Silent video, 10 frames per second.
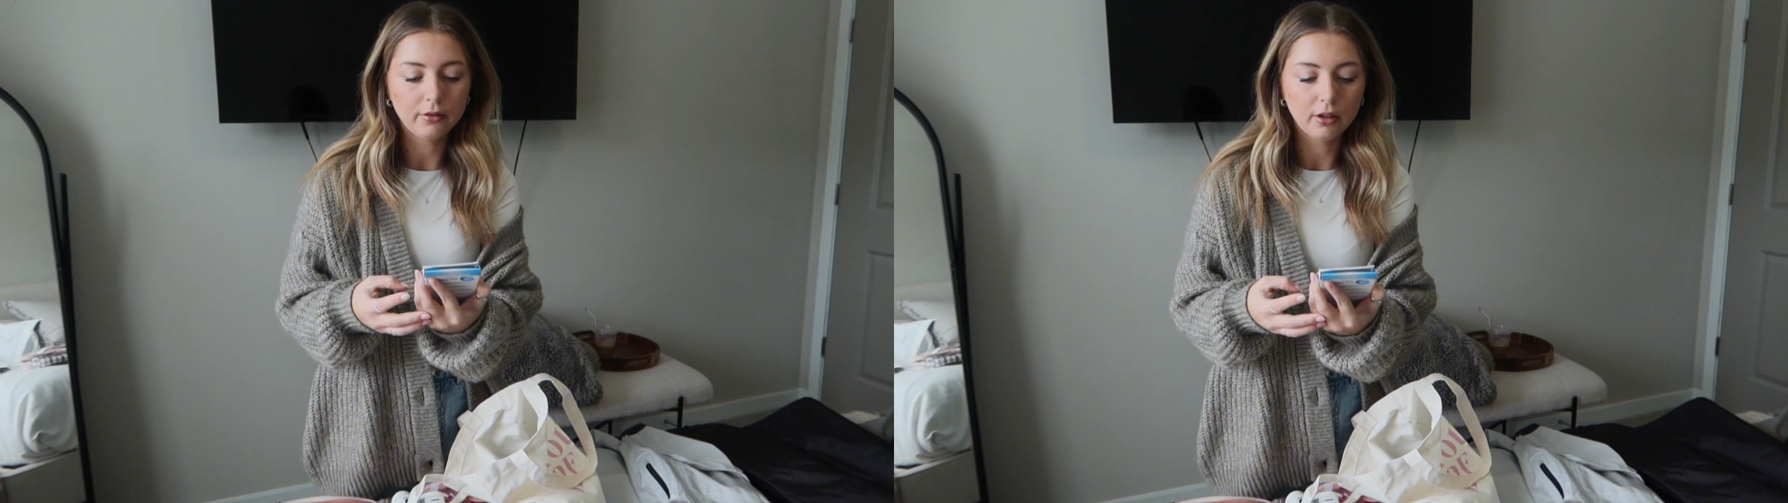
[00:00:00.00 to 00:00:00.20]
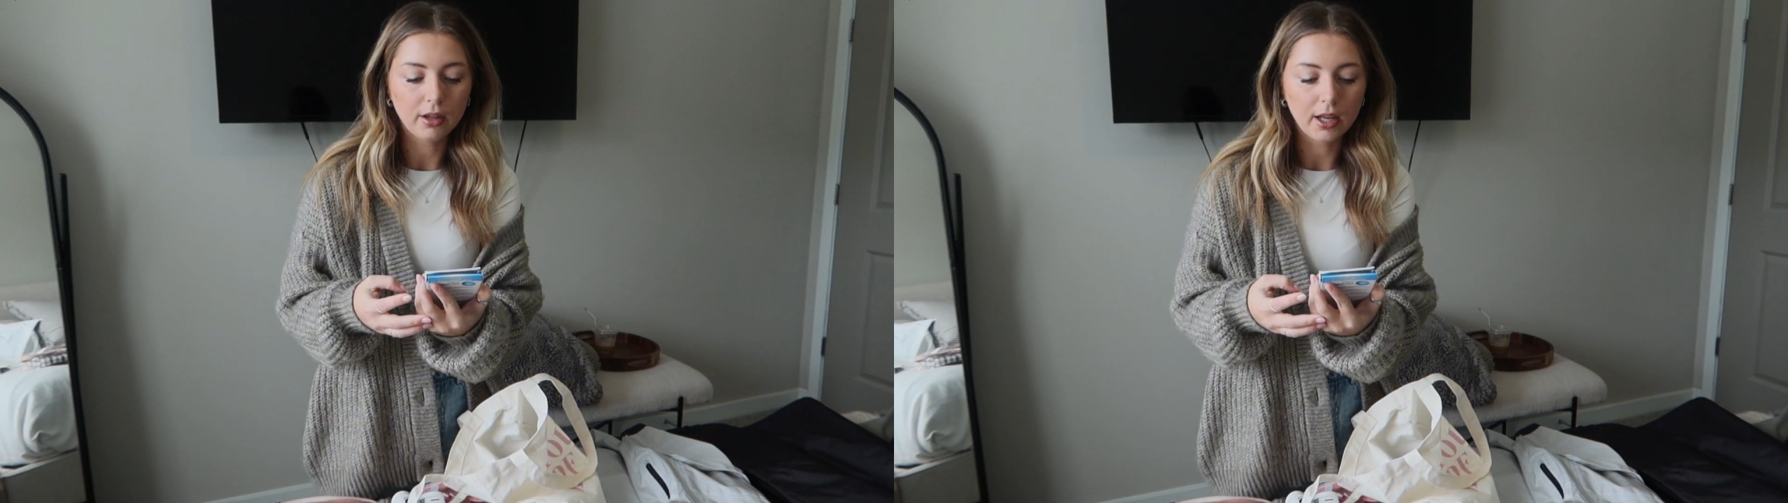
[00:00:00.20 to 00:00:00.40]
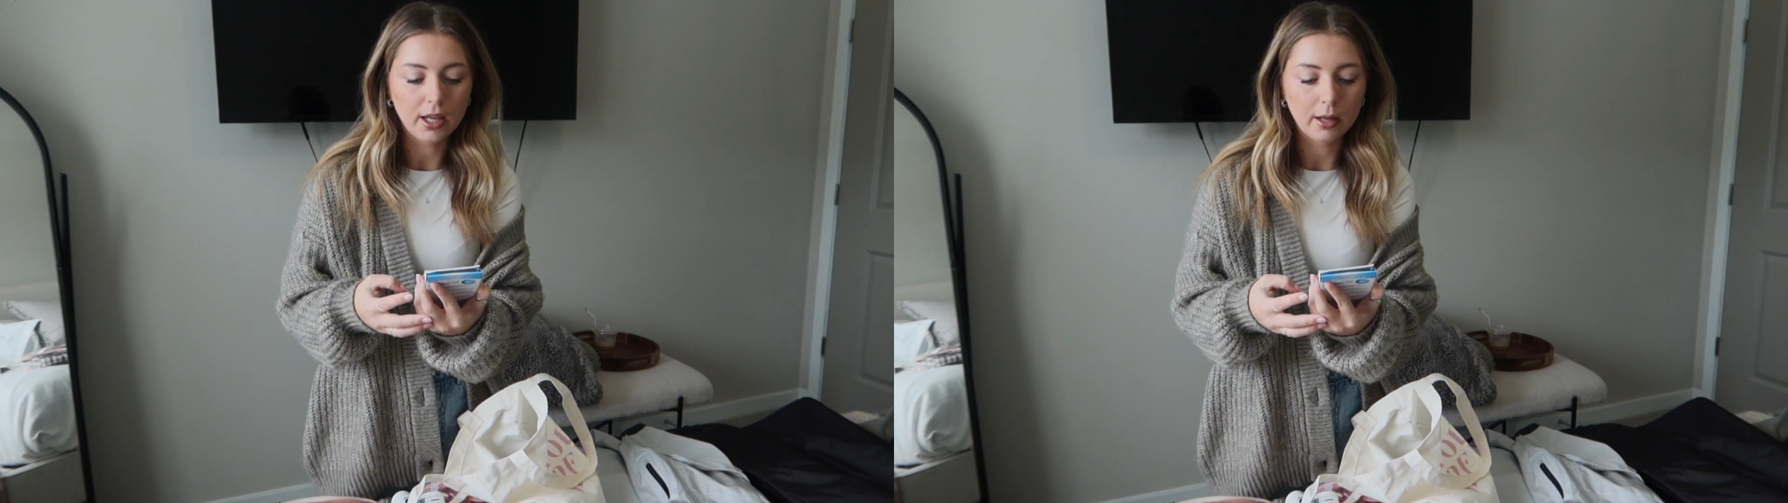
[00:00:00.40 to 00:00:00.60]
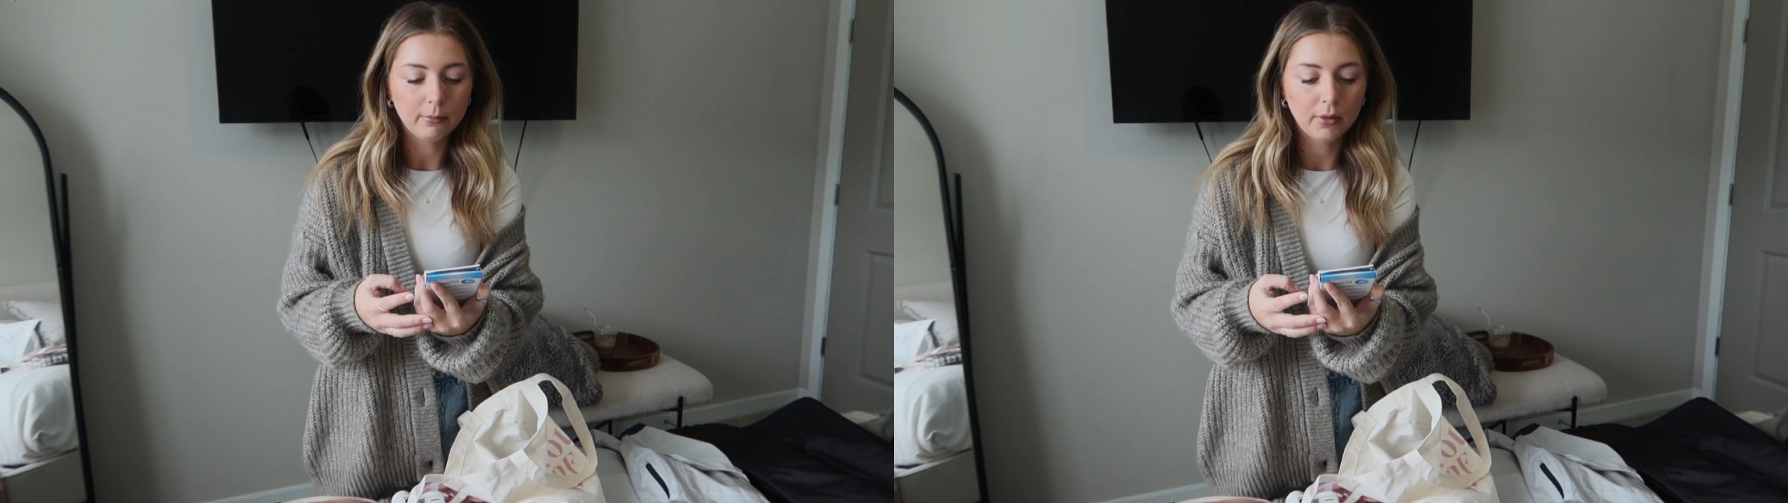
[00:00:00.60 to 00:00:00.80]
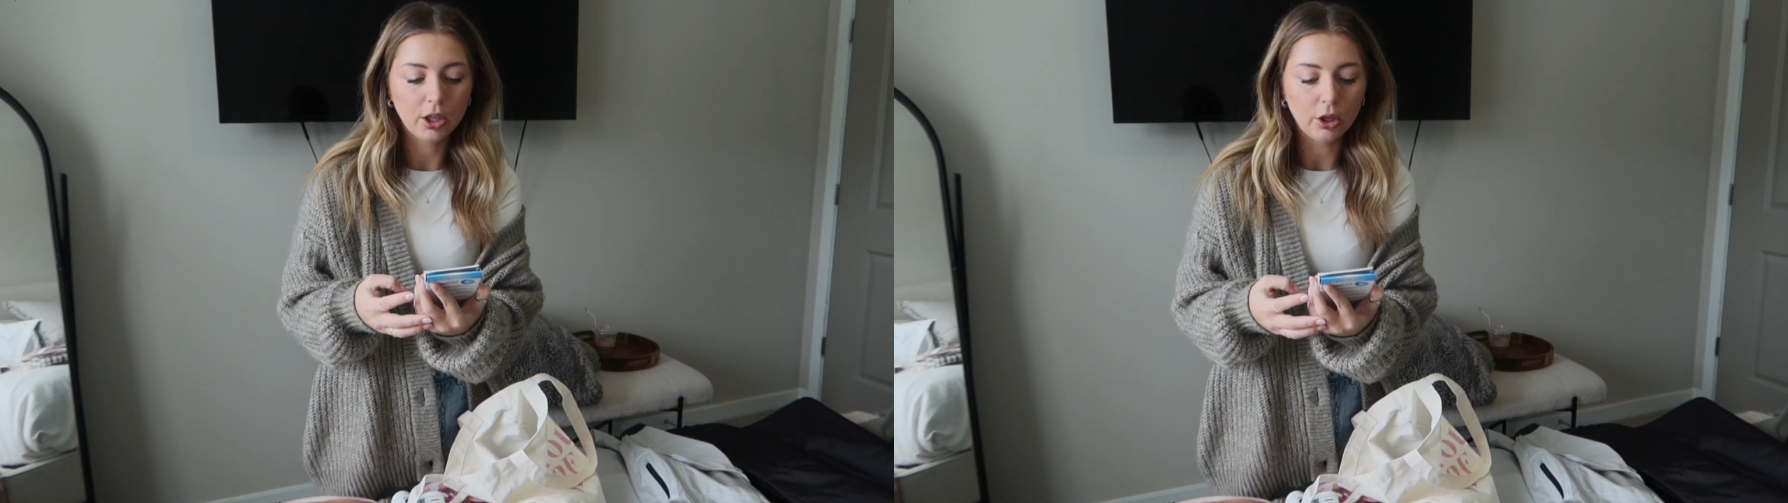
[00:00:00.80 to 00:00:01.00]
They're the
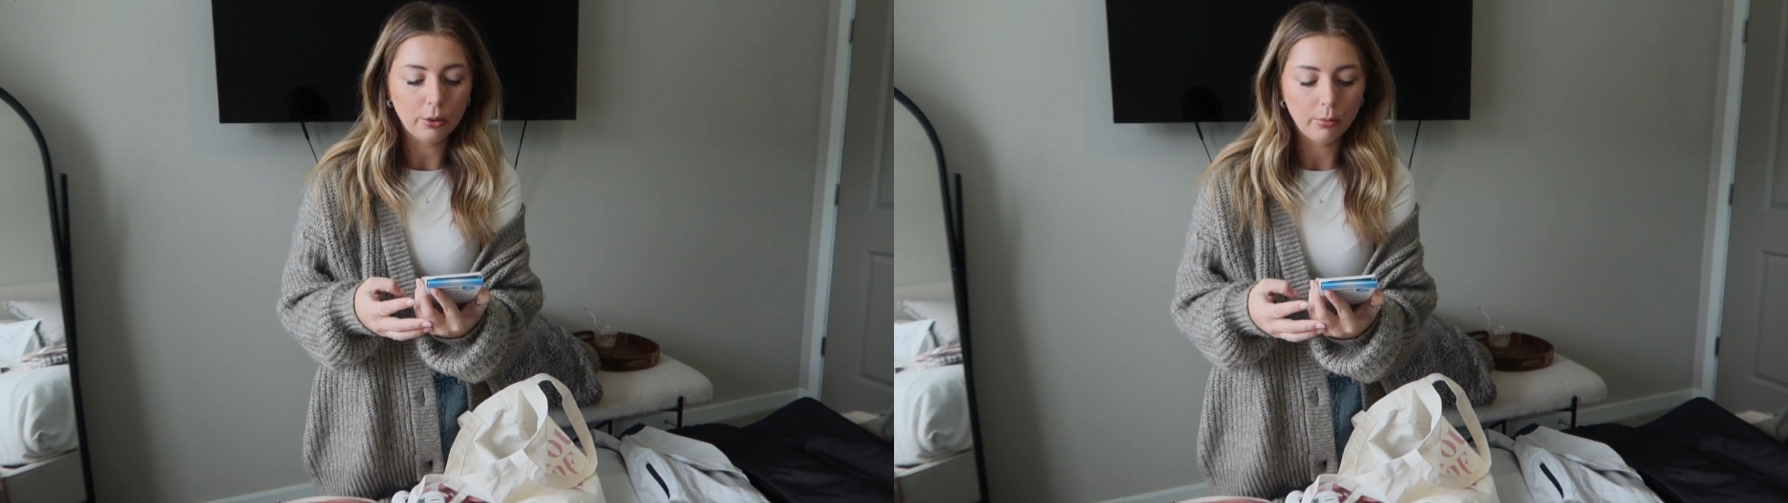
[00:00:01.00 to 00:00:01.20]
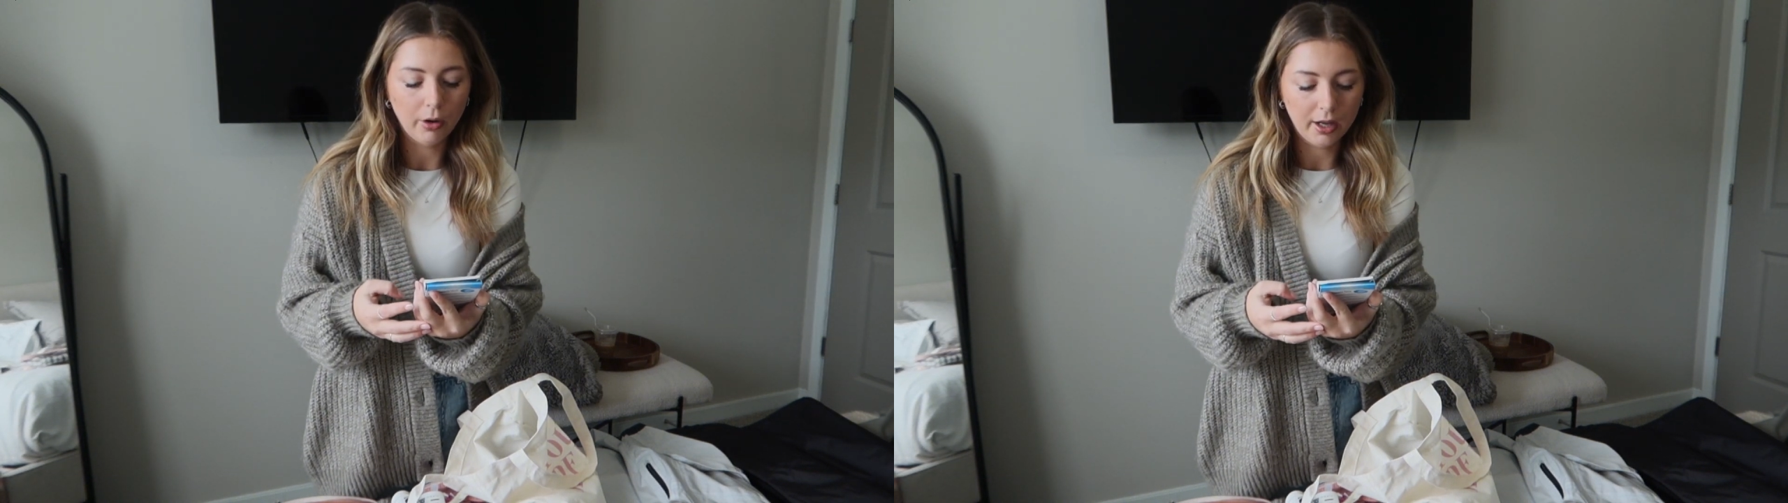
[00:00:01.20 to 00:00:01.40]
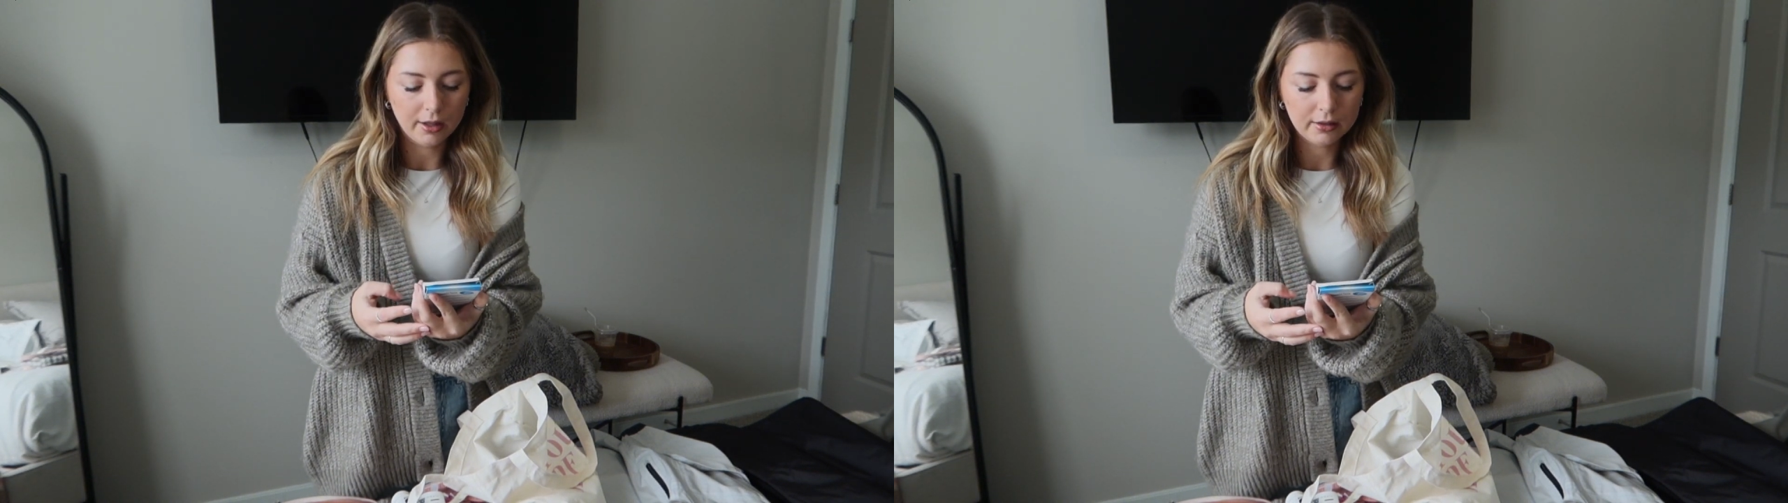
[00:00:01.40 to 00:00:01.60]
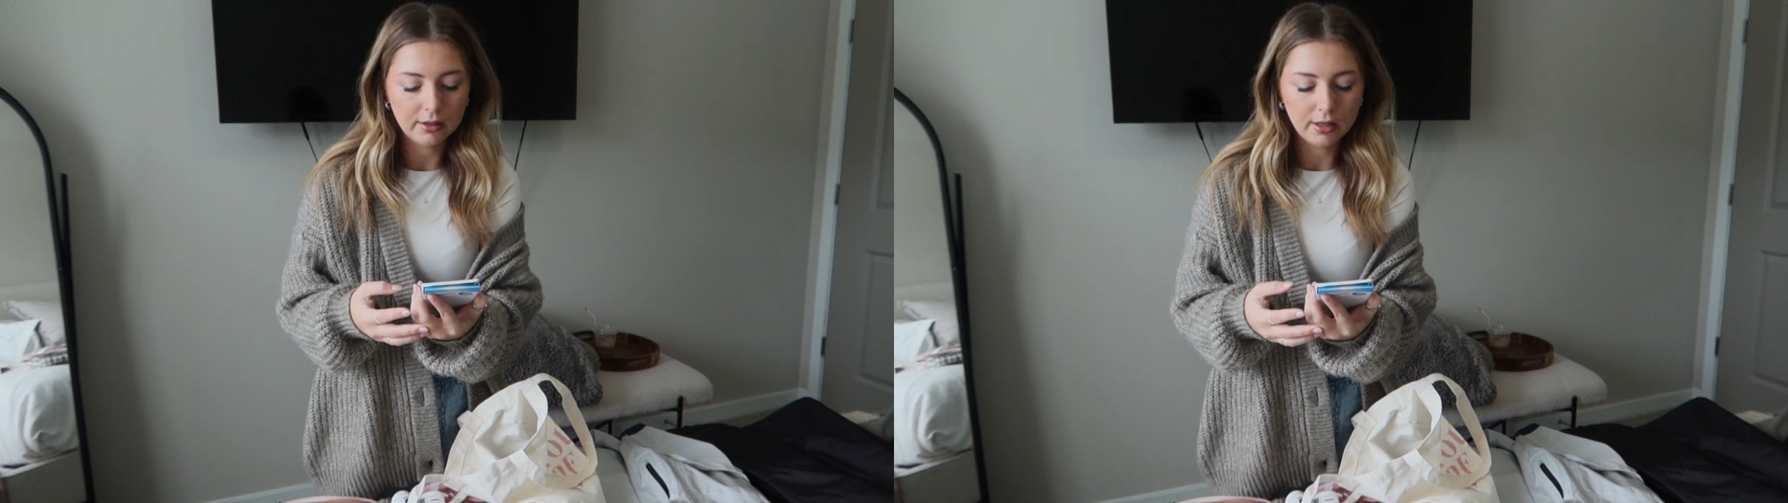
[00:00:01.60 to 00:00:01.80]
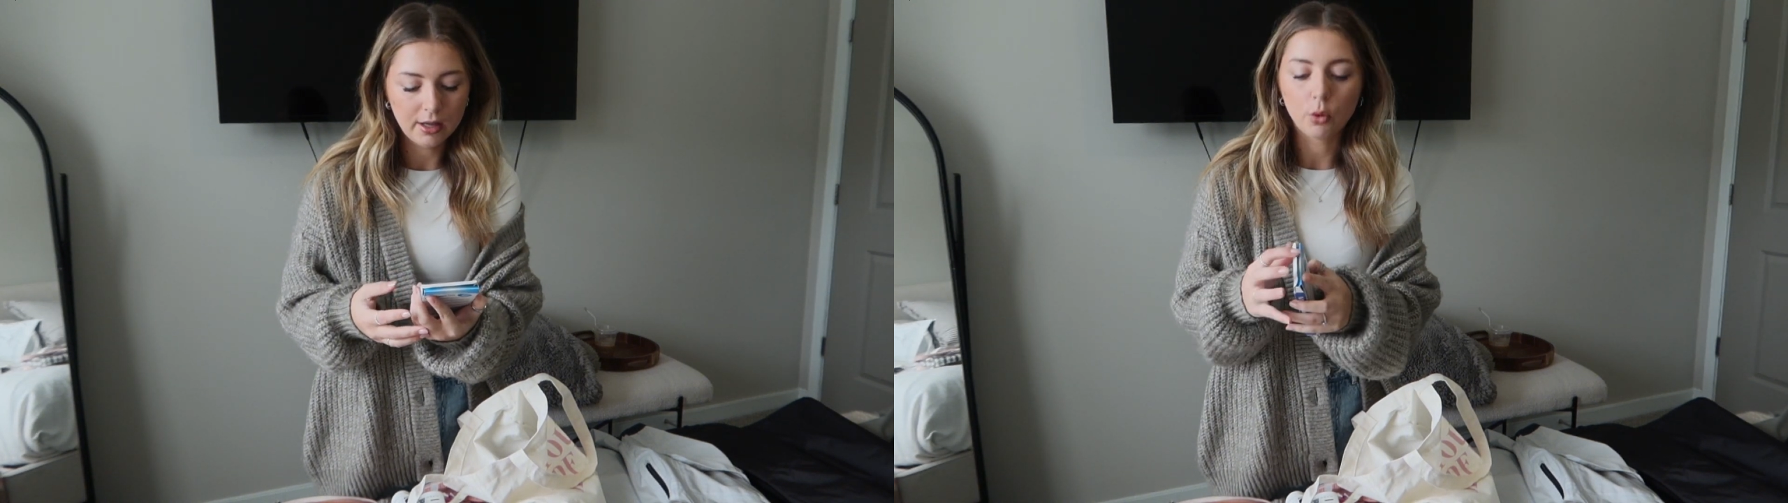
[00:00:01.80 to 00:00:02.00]
MQ brand.